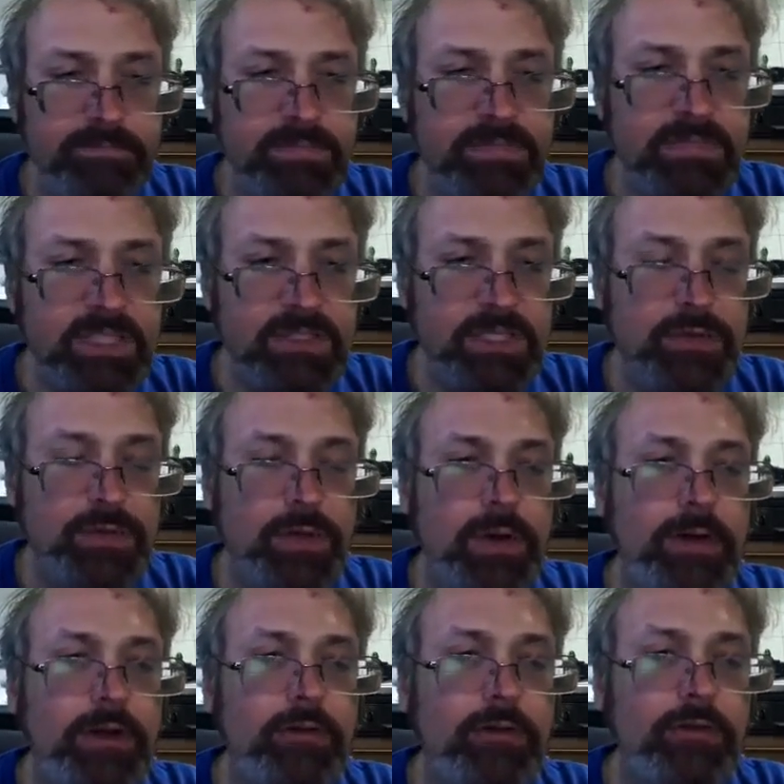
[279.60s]
because that's what I'm
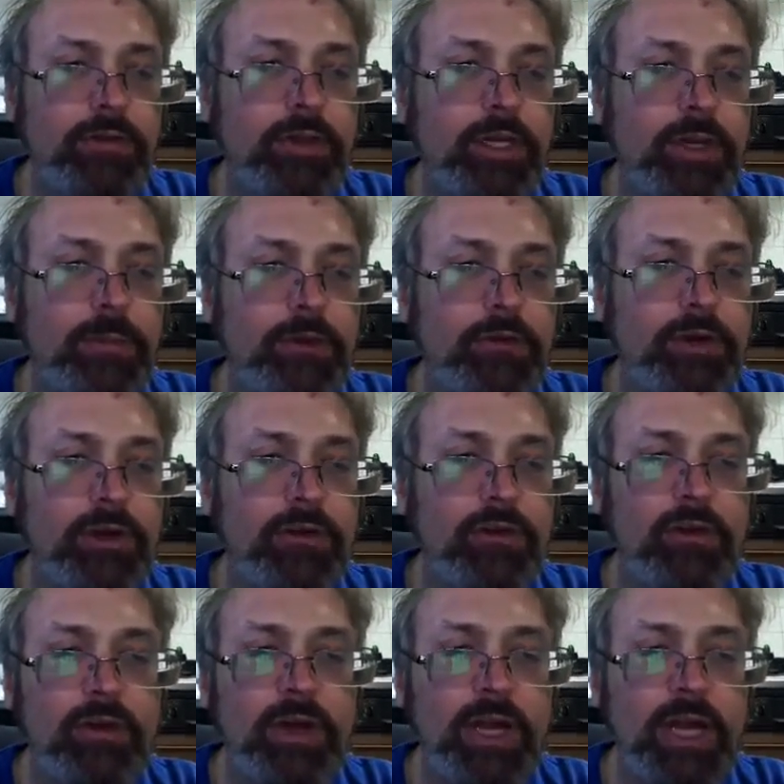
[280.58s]
going to use for the demonstration
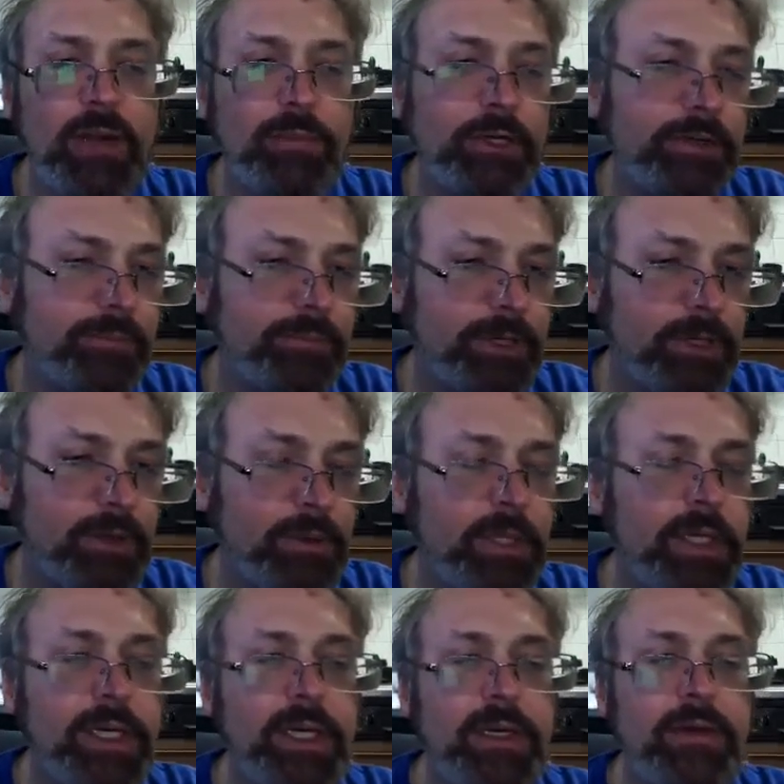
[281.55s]
today, but you
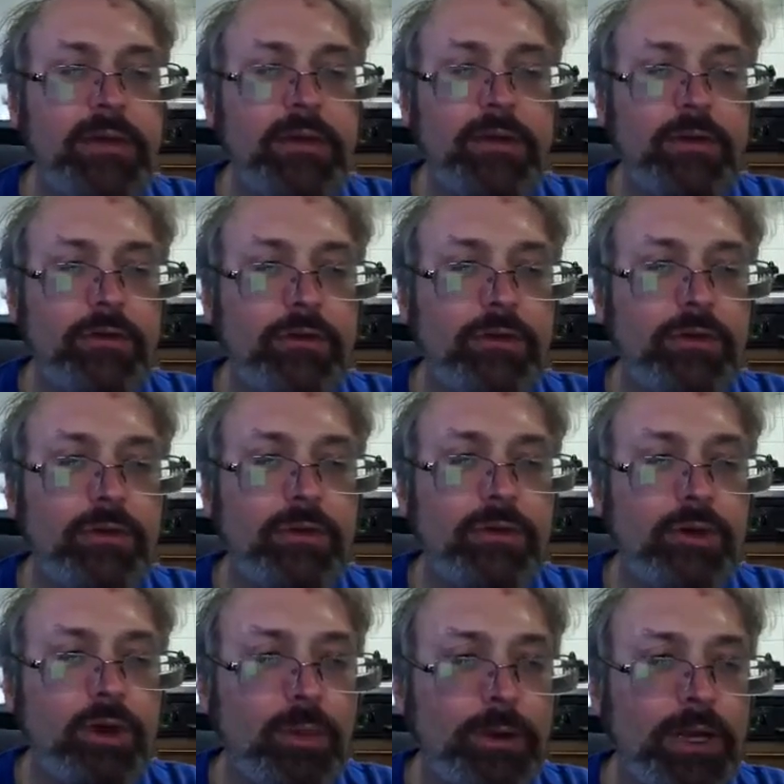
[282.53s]
can also use
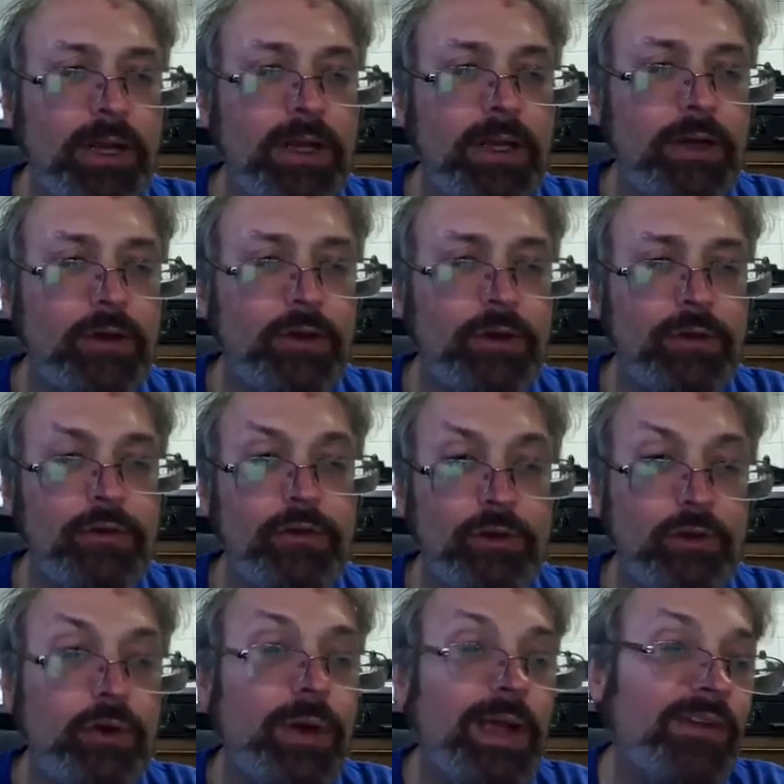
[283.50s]
OpenAI or Goose. You
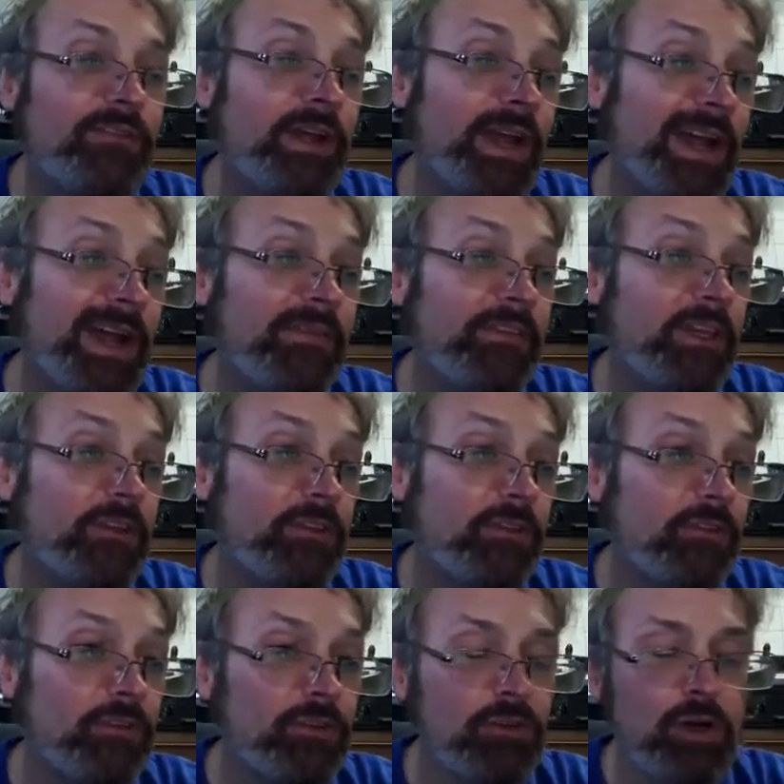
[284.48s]
do have to have these
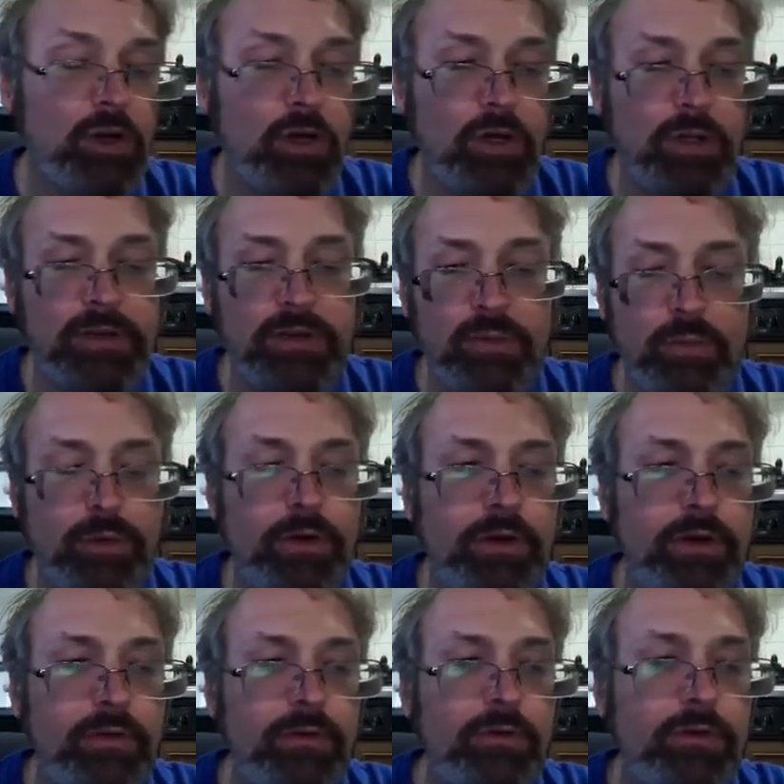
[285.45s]
installed in order to
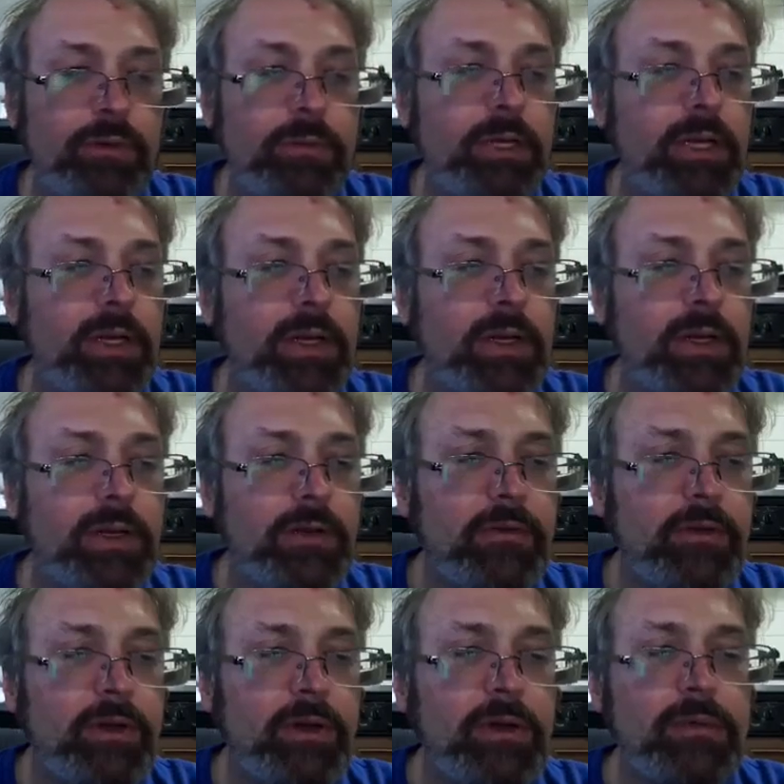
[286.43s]
use them,
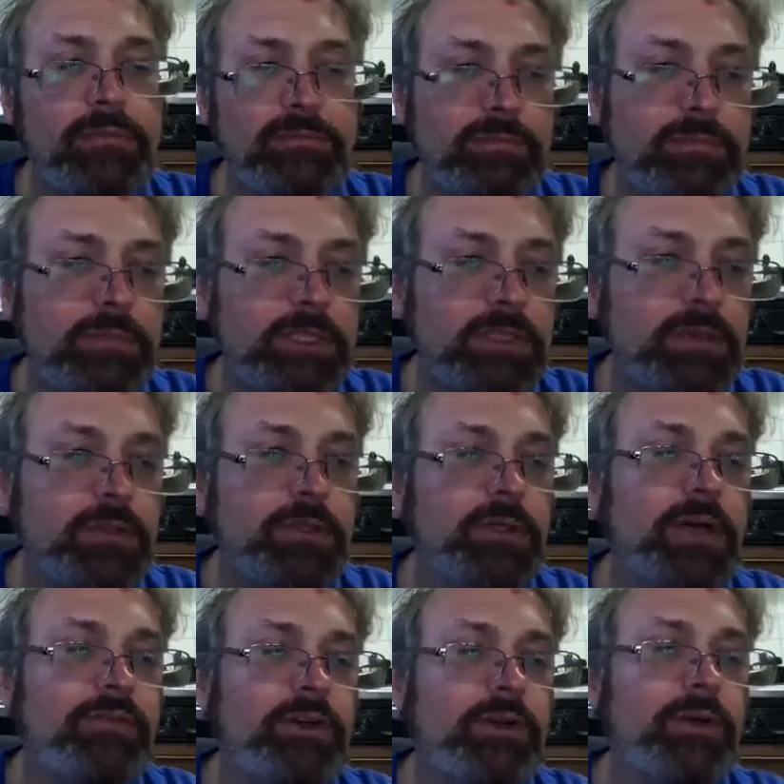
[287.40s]
so you'll
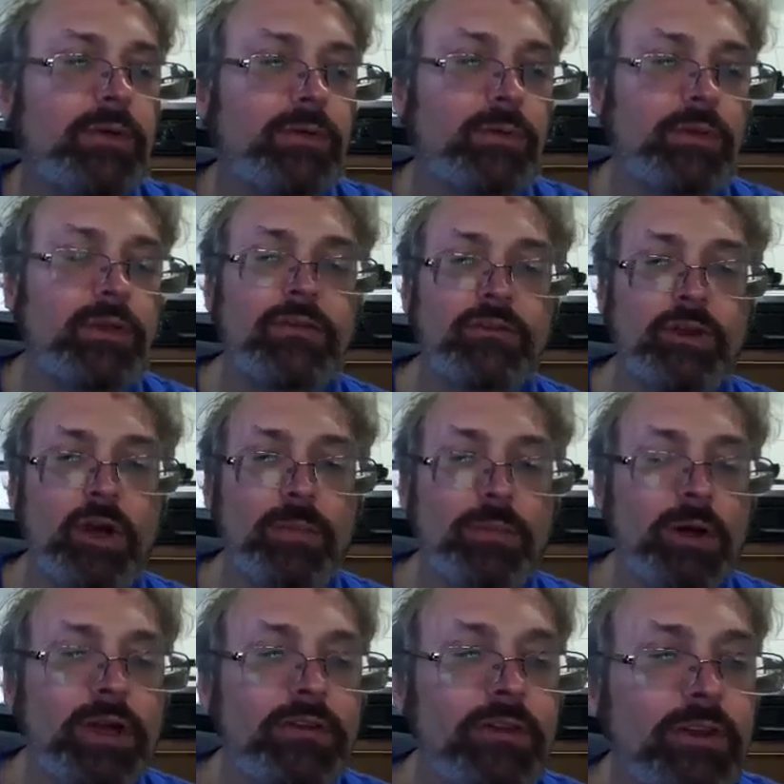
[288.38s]
have to go through the install
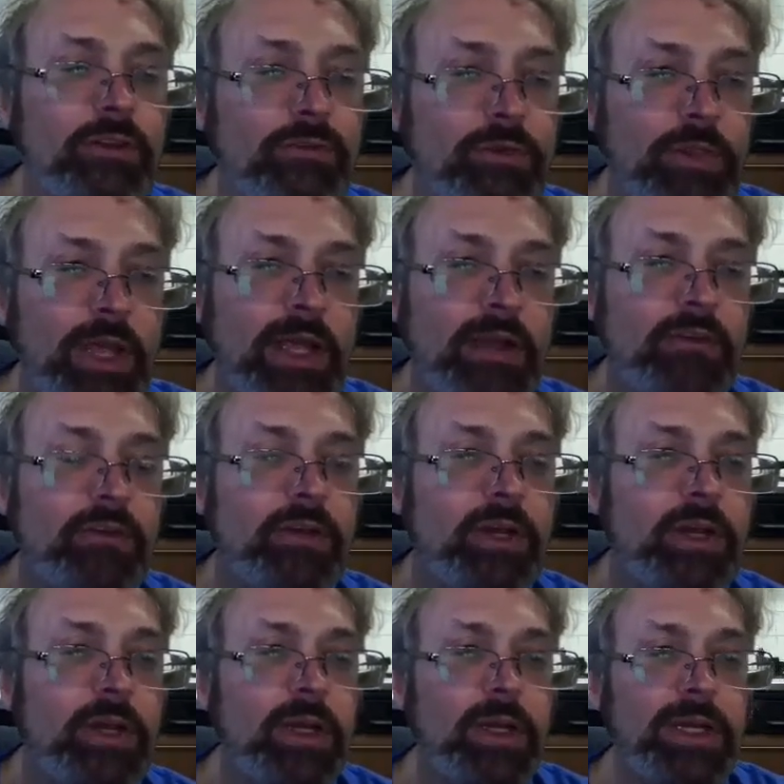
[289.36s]
process for that
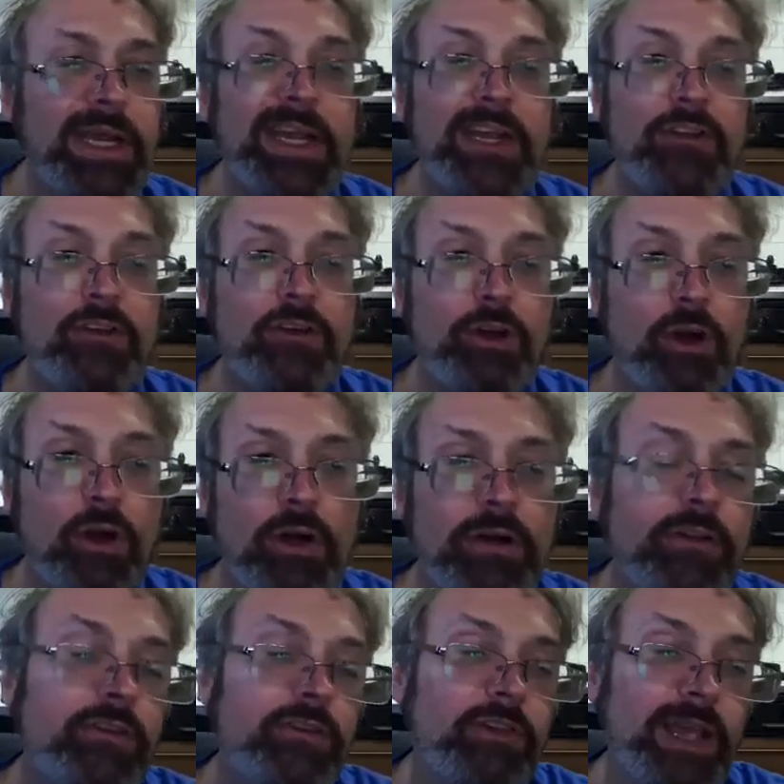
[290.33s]
agent
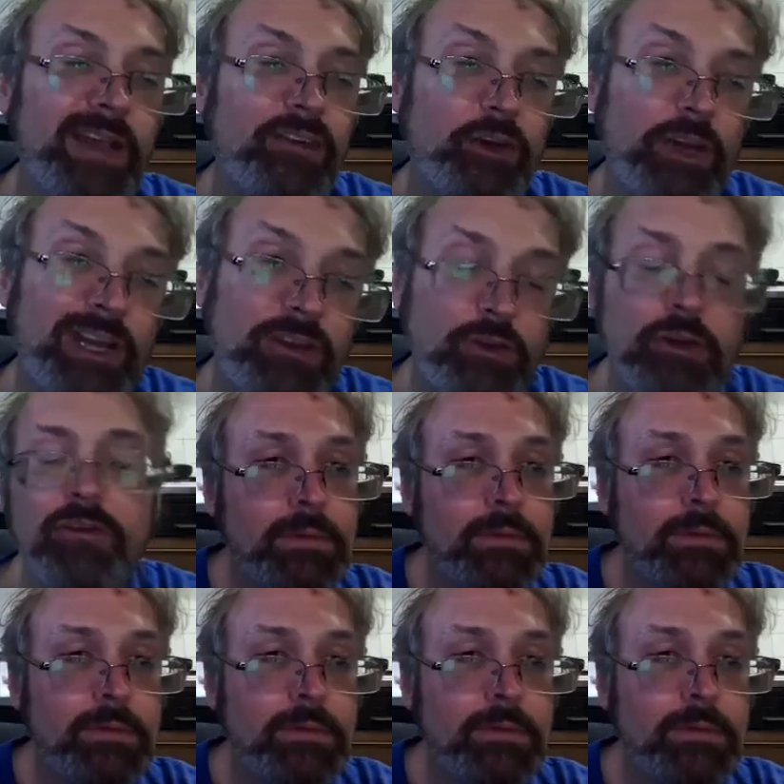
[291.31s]
harness / agent.